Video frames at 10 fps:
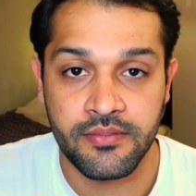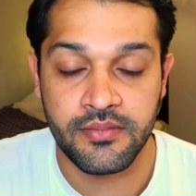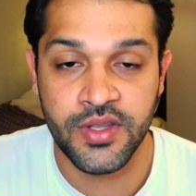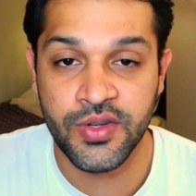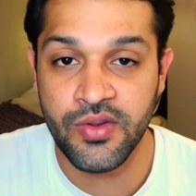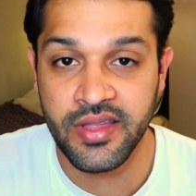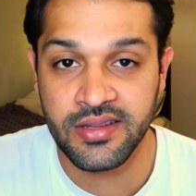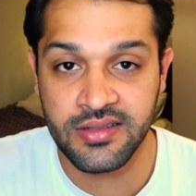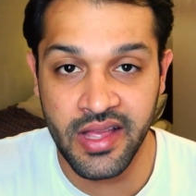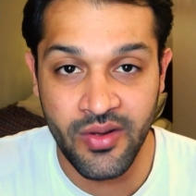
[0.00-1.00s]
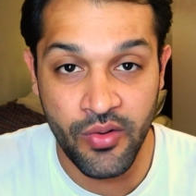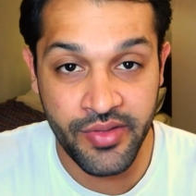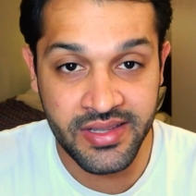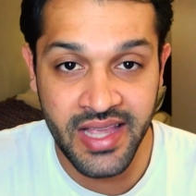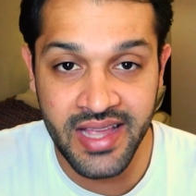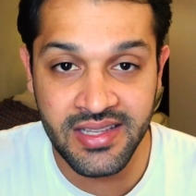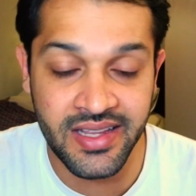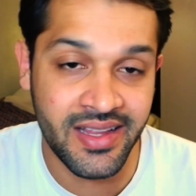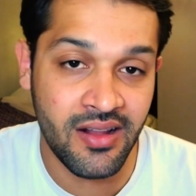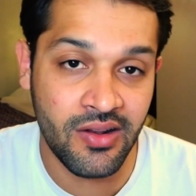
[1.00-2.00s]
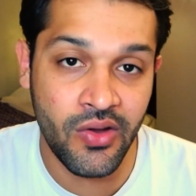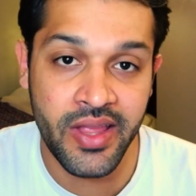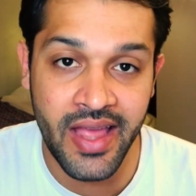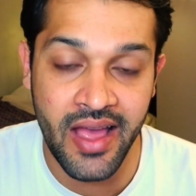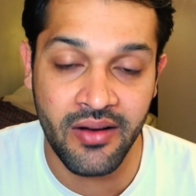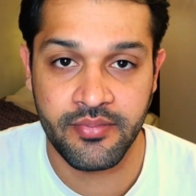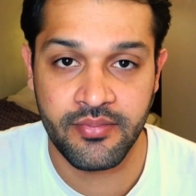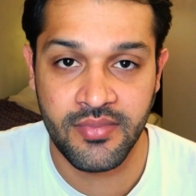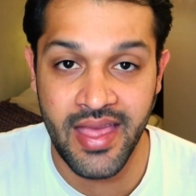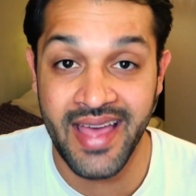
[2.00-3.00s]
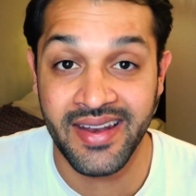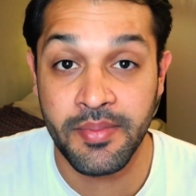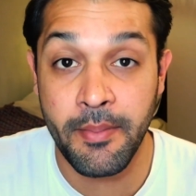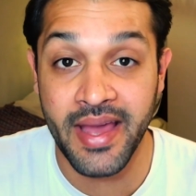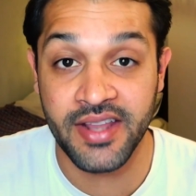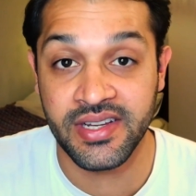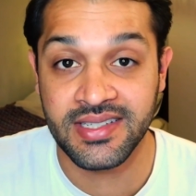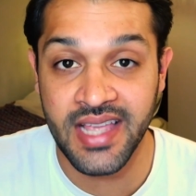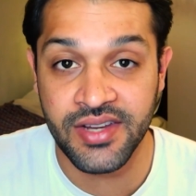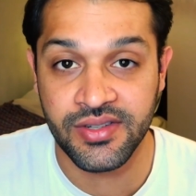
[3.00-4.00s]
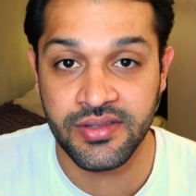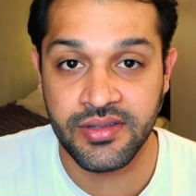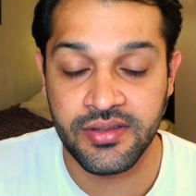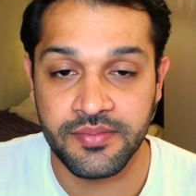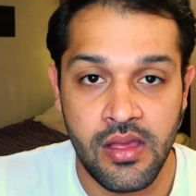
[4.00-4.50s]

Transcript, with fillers: to do things like authenticating, logging out, and managing sessions.